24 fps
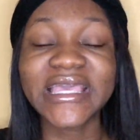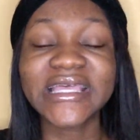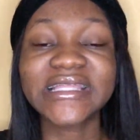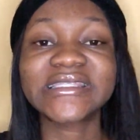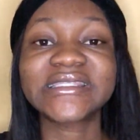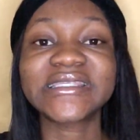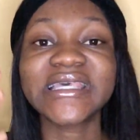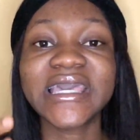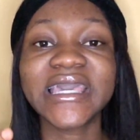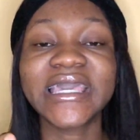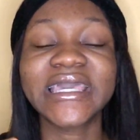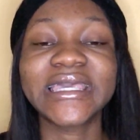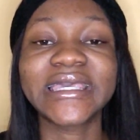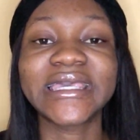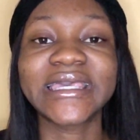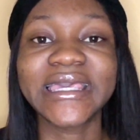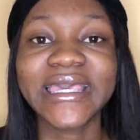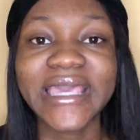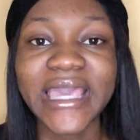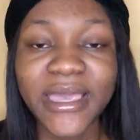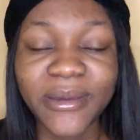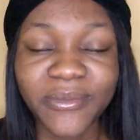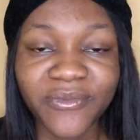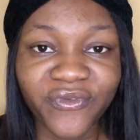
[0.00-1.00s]
It's a
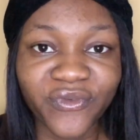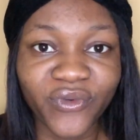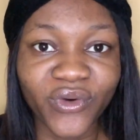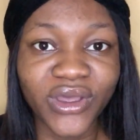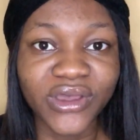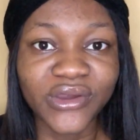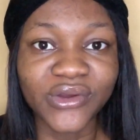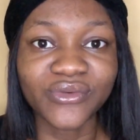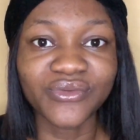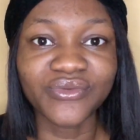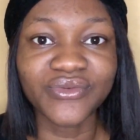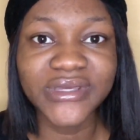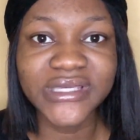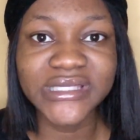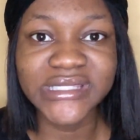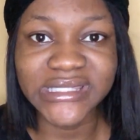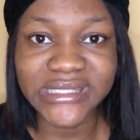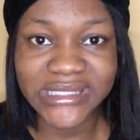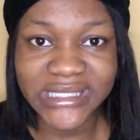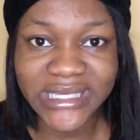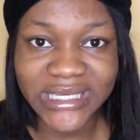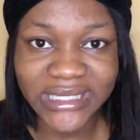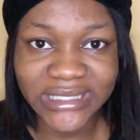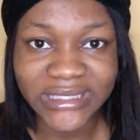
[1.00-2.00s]
game for a
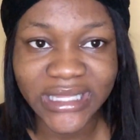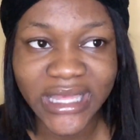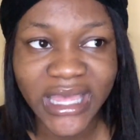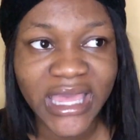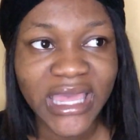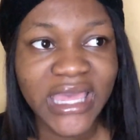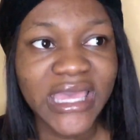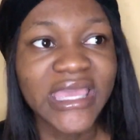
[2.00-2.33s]
reason.